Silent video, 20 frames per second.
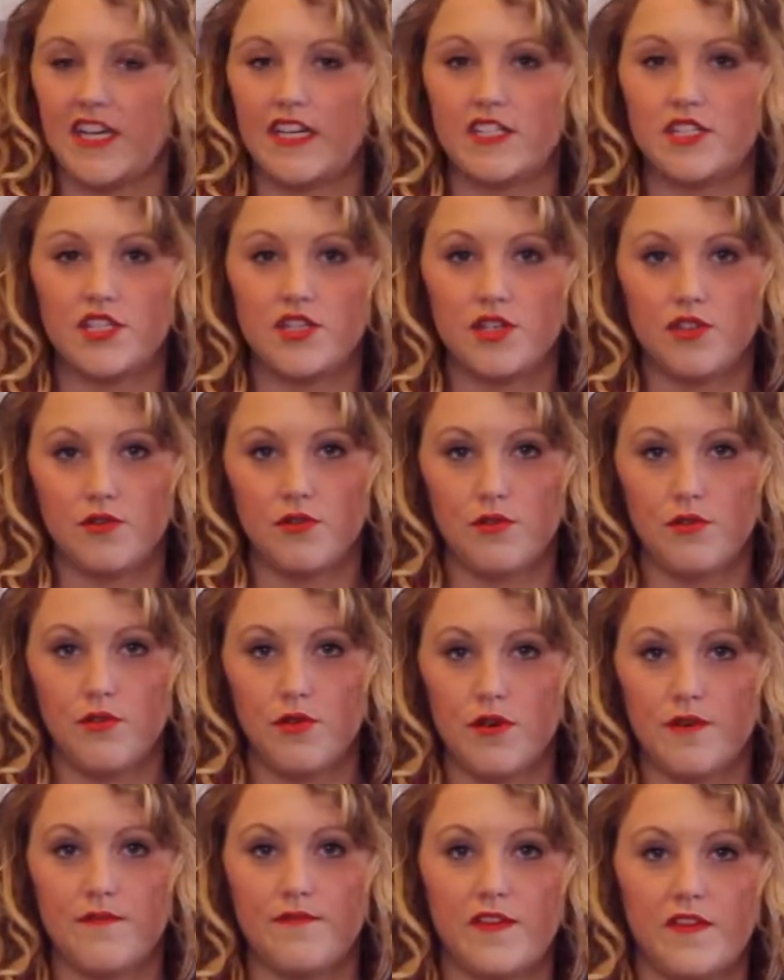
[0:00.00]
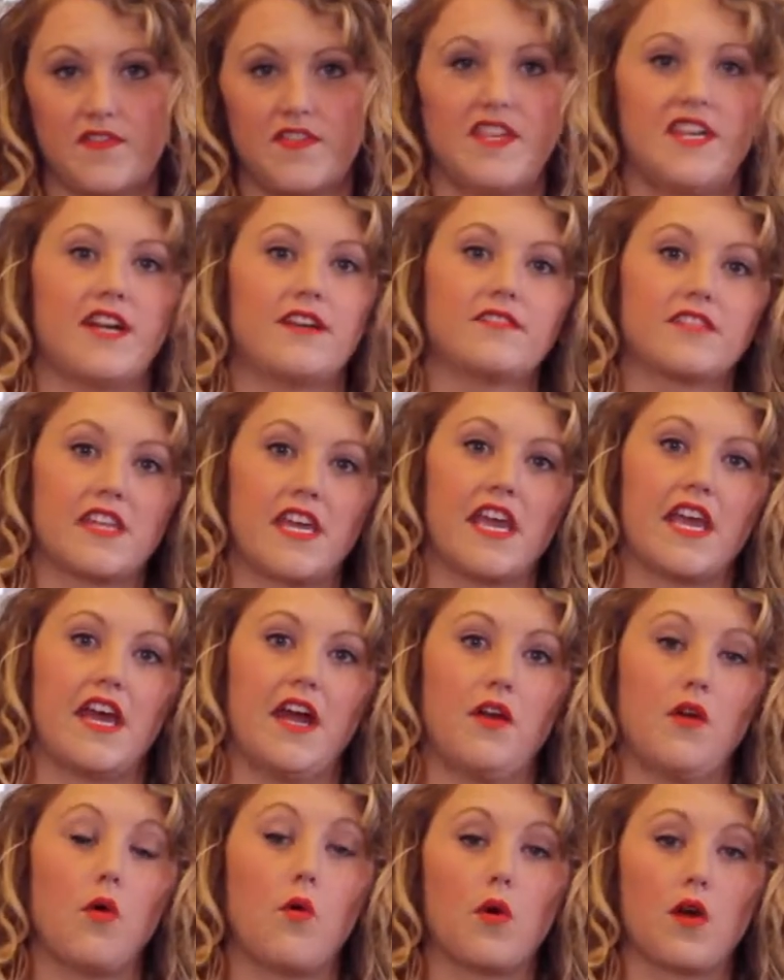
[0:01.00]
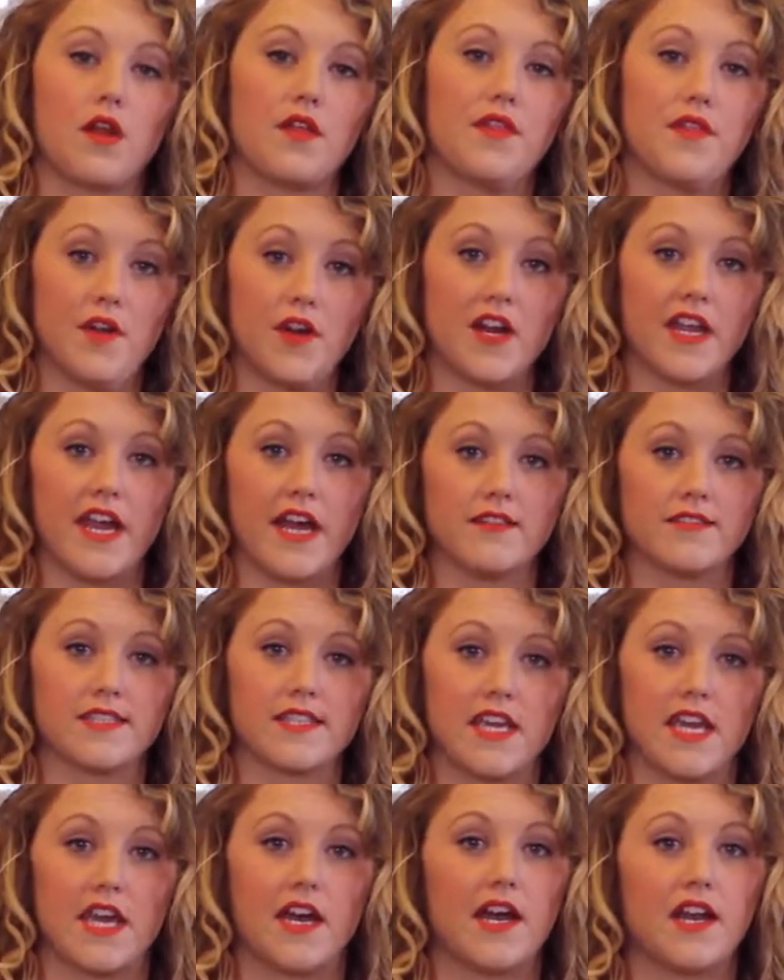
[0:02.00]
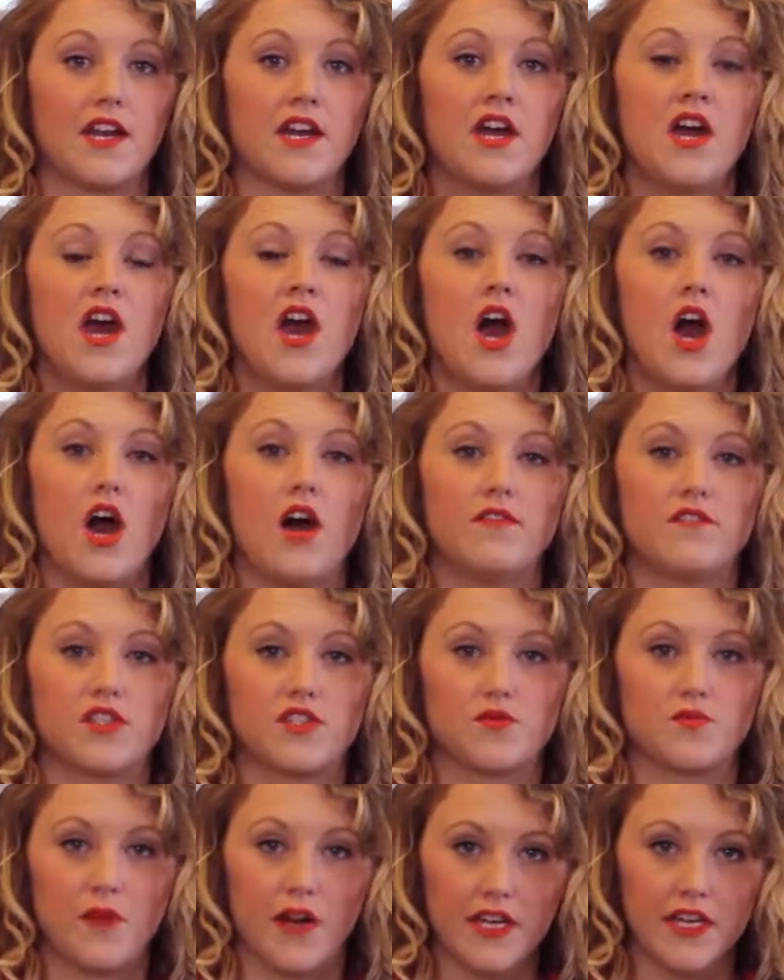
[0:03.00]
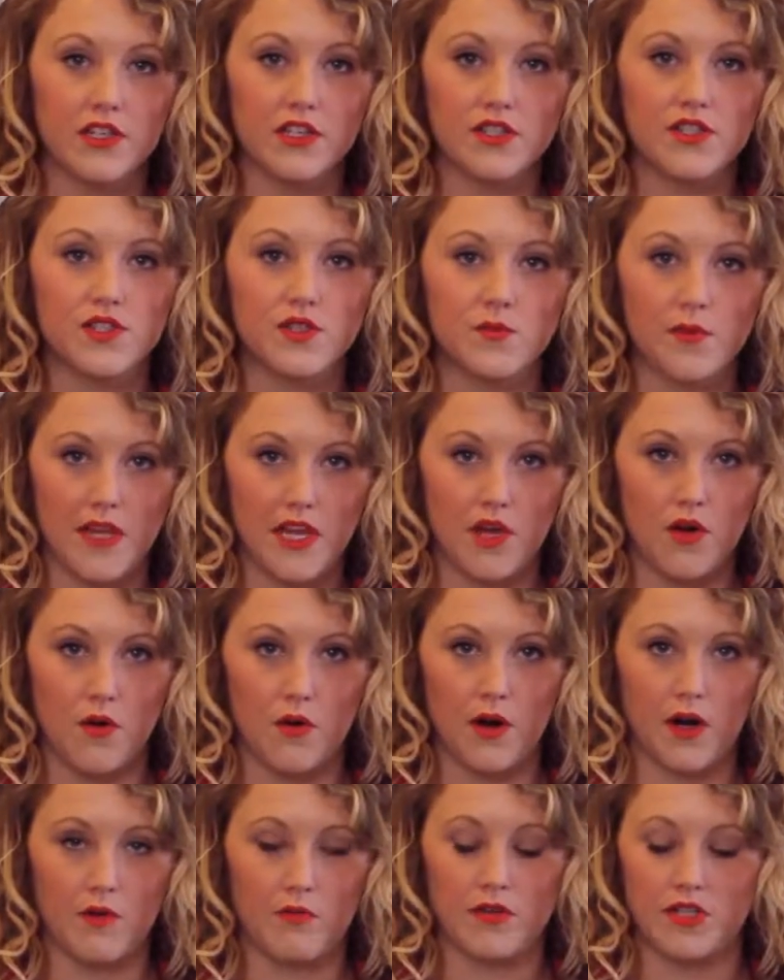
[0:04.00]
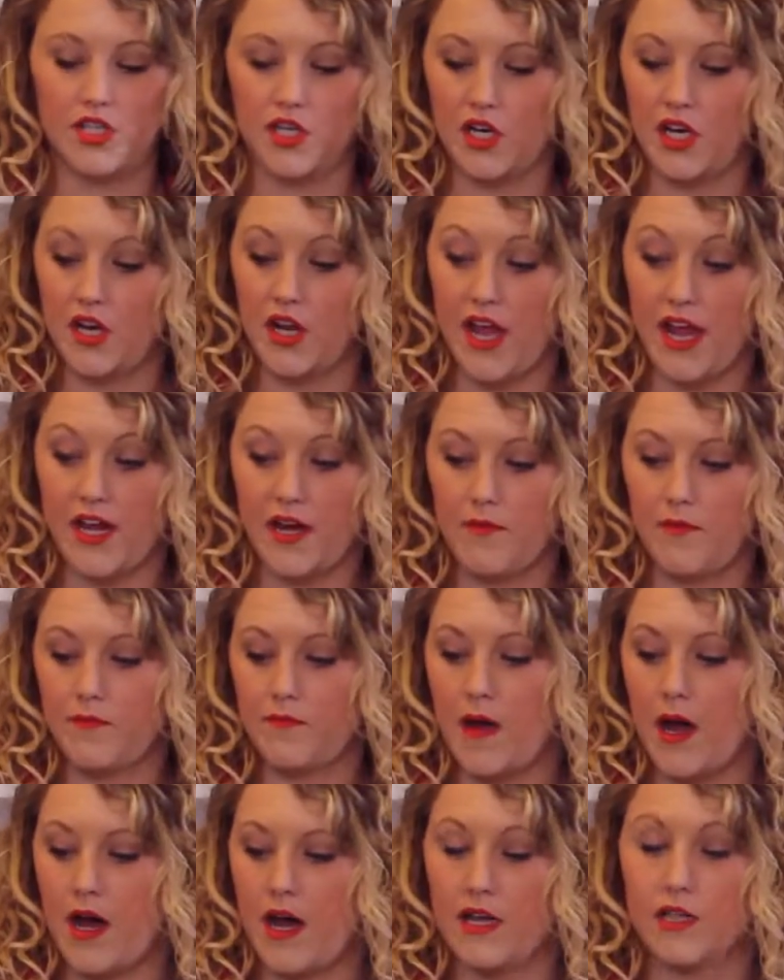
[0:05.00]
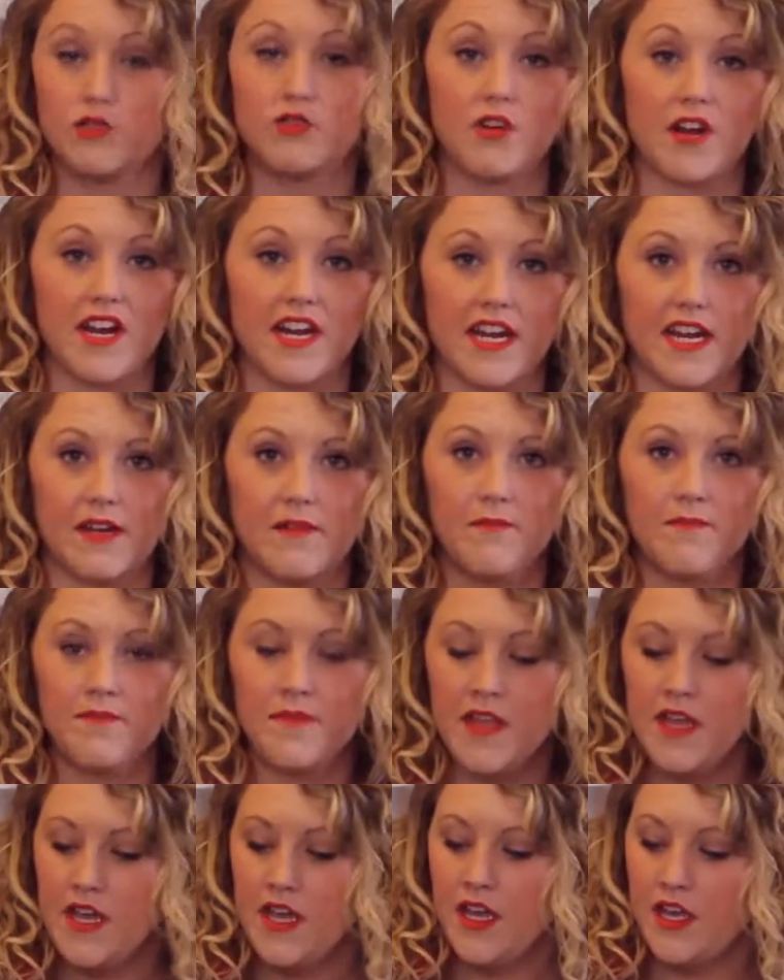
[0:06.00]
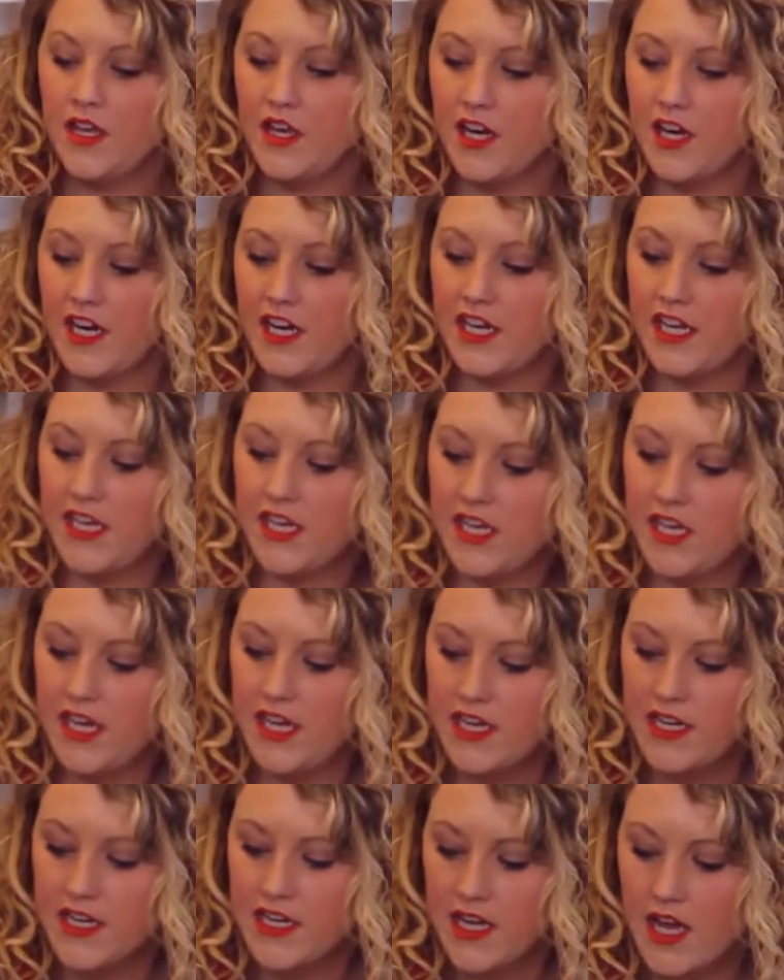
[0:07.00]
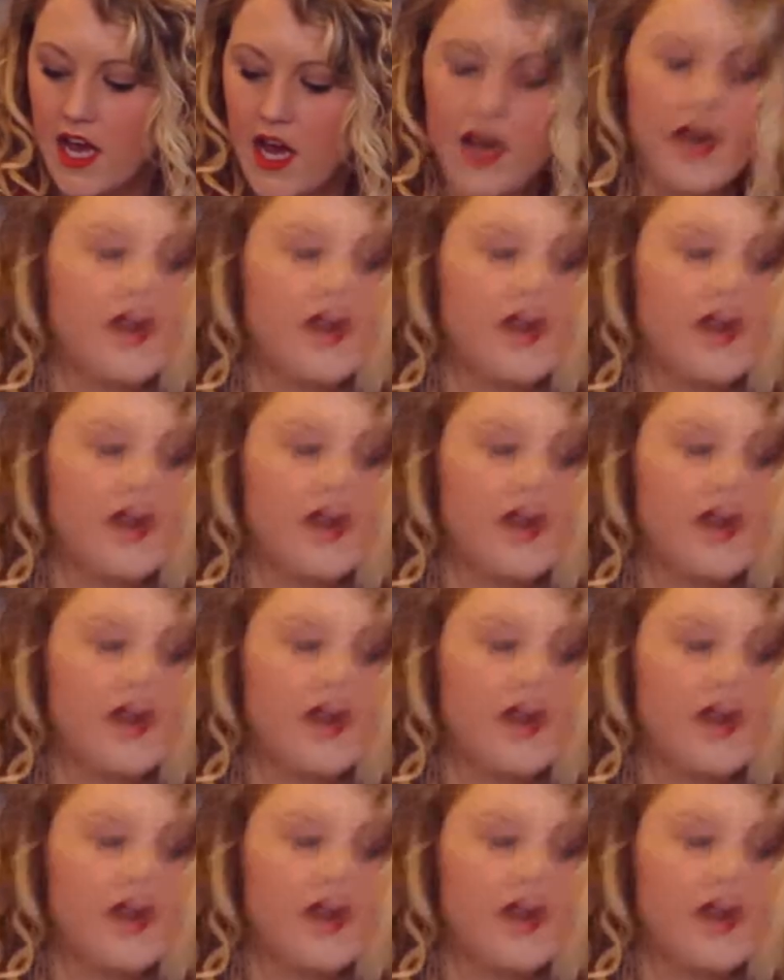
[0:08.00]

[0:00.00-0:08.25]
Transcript: to need two 15-ounce can or a 30-ounce can of just regular sweet corn, which you're going to end up draining. You're going to need